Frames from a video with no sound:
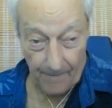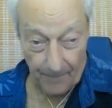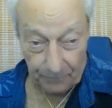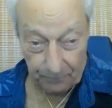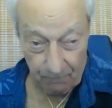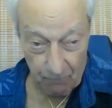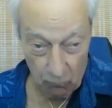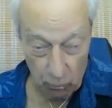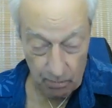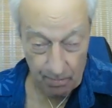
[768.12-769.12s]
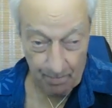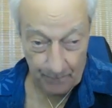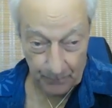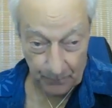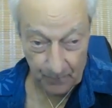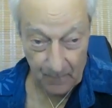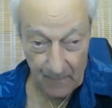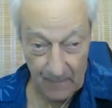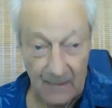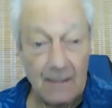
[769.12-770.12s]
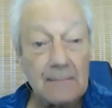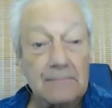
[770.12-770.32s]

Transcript: we walked into the parking lot where I